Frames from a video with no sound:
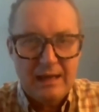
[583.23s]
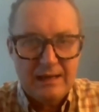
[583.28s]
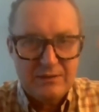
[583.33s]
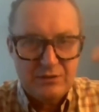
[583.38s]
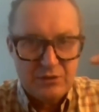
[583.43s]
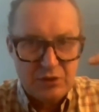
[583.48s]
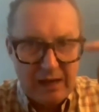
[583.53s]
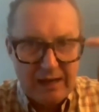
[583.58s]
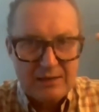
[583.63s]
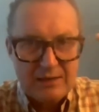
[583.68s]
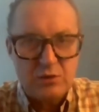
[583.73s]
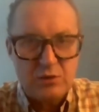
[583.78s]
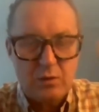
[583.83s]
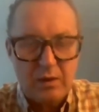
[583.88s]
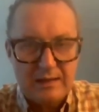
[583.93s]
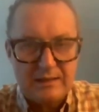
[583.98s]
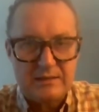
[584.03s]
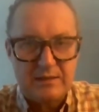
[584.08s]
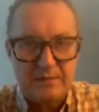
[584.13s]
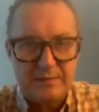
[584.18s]
has changed
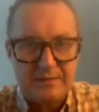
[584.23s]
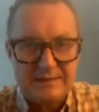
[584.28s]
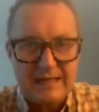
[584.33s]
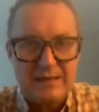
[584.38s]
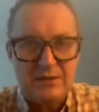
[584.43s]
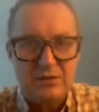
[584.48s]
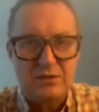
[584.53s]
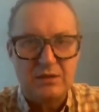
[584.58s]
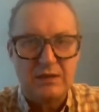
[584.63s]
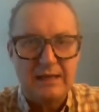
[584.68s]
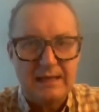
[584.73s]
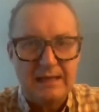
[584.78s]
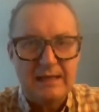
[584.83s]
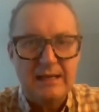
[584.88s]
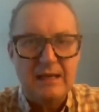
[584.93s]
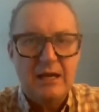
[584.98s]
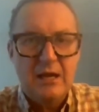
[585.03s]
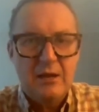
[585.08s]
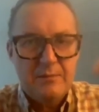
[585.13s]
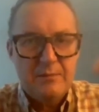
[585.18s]
quite
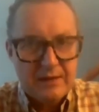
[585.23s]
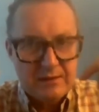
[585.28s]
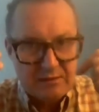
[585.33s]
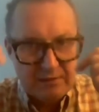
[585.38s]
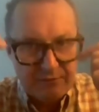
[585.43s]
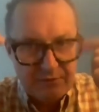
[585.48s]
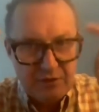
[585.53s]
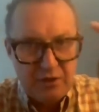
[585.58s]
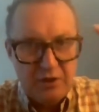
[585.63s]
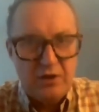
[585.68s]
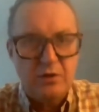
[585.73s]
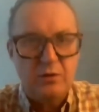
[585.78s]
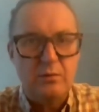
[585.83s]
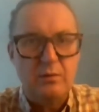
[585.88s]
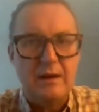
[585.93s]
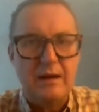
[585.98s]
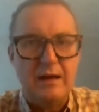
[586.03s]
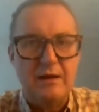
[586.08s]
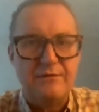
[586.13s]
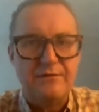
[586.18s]
substantially because of
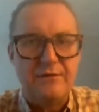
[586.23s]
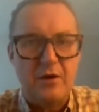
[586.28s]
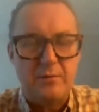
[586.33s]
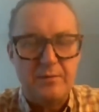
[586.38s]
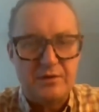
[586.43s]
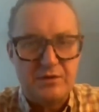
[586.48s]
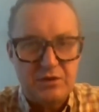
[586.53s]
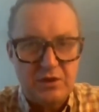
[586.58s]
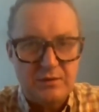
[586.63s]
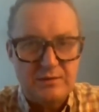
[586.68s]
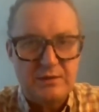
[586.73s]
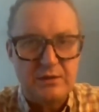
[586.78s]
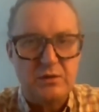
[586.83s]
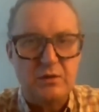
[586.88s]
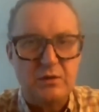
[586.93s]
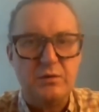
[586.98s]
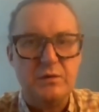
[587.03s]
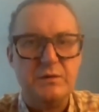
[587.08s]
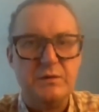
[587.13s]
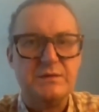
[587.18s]
new uh,
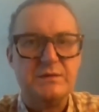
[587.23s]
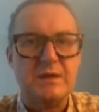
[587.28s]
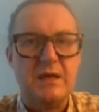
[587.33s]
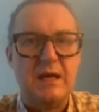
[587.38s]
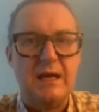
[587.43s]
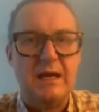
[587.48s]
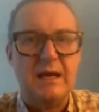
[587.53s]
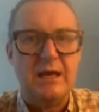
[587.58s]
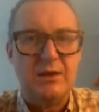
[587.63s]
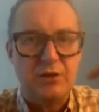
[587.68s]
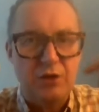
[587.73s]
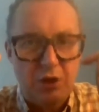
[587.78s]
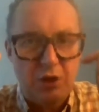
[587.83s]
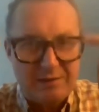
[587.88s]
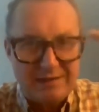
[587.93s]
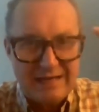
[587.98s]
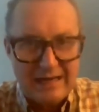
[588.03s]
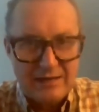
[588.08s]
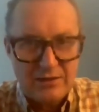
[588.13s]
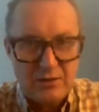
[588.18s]
pharmaceuticals, uh,
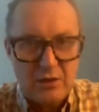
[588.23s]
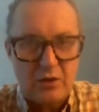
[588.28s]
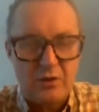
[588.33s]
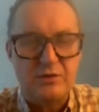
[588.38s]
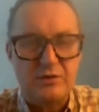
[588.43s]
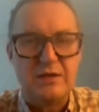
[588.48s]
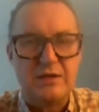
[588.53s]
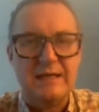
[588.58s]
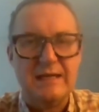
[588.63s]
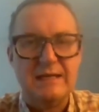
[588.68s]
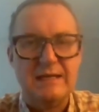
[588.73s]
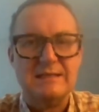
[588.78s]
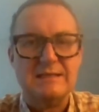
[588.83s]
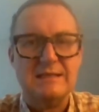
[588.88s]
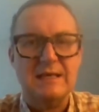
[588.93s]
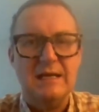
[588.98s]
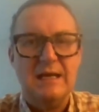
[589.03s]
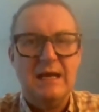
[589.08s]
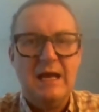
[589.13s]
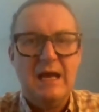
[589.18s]
new
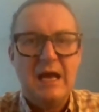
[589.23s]
technologies,